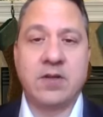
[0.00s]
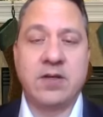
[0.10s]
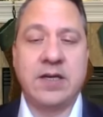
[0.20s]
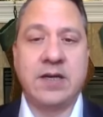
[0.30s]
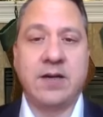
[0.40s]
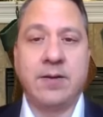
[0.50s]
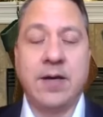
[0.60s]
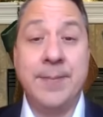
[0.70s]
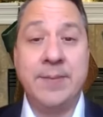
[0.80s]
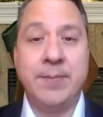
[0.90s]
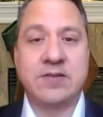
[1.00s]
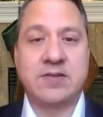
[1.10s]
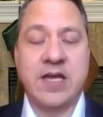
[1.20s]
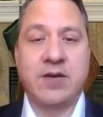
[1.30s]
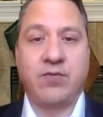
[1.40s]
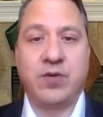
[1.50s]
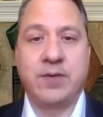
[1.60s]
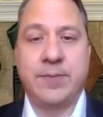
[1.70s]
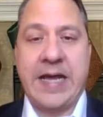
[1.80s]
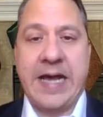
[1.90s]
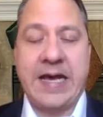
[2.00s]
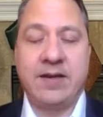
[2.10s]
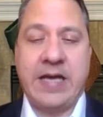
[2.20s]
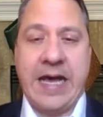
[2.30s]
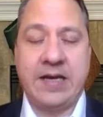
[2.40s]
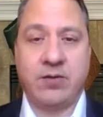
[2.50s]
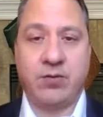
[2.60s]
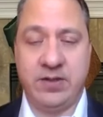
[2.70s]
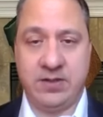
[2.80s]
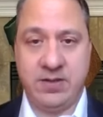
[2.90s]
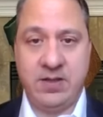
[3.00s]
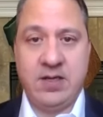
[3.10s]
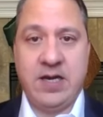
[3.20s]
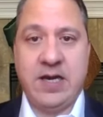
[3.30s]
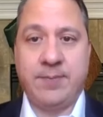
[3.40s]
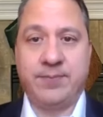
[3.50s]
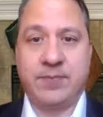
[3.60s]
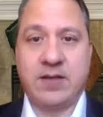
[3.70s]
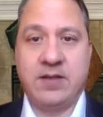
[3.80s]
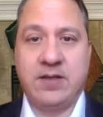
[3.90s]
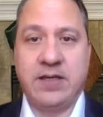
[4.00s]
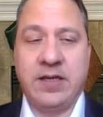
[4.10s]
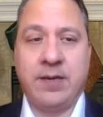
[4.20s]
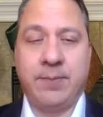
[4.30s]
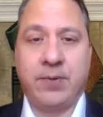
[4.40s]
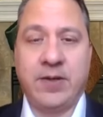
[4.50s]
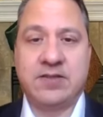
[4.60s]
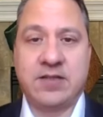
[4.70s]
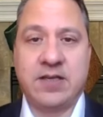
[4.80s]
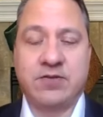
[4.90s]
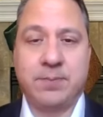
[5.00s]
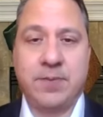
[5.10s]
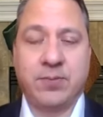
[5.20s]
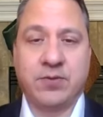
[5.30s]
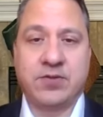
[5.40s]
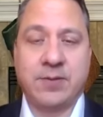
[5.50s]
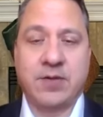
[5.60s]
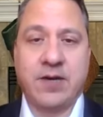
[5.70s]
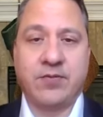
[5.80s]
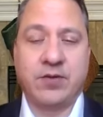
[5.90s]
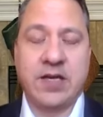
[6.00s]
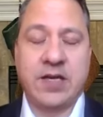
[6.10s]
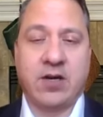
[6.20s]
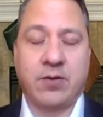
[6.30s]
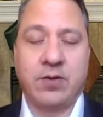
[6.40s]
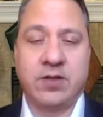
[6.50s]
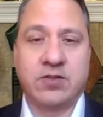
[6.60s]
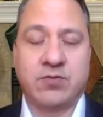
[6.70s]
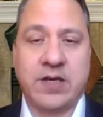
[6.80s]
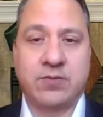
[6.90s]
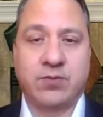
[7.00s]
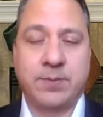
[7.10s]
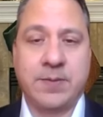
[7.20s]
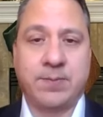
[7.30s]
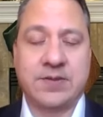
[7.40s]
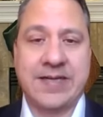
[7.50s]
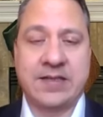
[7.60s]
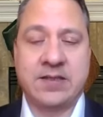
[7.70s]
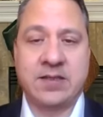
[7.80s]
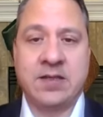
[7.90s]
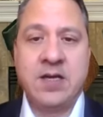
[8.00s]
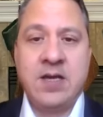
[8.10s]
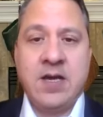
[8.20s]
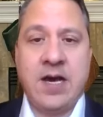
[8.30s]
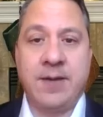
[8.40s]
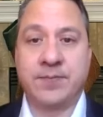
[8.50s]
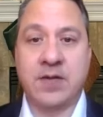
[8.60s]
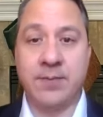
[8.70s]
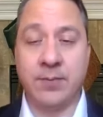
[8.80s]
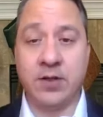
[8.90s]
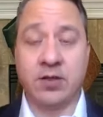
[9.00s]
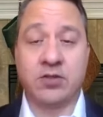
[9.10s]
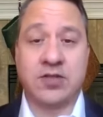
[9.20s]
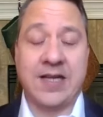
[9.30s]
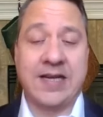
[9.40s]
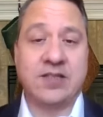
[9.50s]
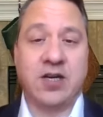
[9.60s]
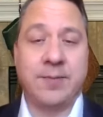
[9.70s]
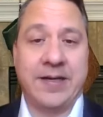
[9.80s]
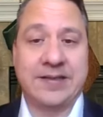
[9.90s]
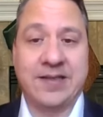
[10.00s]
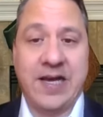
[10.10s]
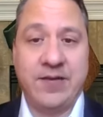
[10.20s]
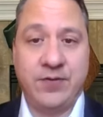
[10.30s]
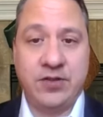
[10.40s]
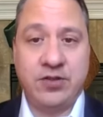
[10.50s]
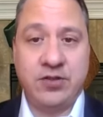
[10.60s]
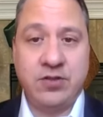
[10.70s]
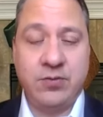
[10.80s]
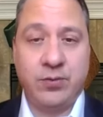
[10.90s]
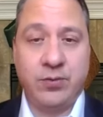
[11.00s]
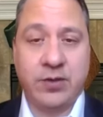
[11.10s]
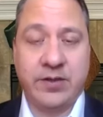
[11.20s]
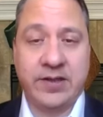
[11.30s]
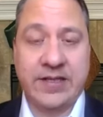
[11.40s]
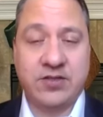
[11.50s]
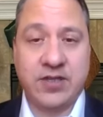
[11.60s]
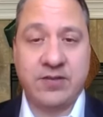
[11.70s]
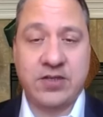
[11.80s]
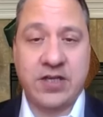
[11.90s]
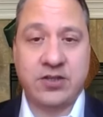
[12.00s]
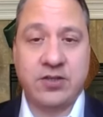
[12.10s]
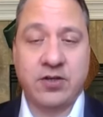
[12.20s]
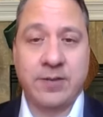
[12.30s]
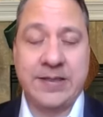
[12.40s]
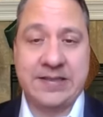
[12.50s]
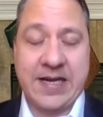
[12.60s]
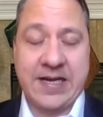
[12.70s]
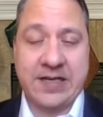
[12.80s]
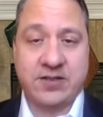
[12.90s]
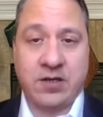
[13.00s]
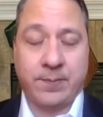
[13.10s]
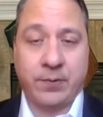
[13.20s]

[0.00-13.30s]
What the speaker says: amendments that would have been adequate in a place to give some people some comfort that our religious rights would be protected. But look, there's a lot of talk about the life issue. When we go into legislative session, there are going to be attacks on our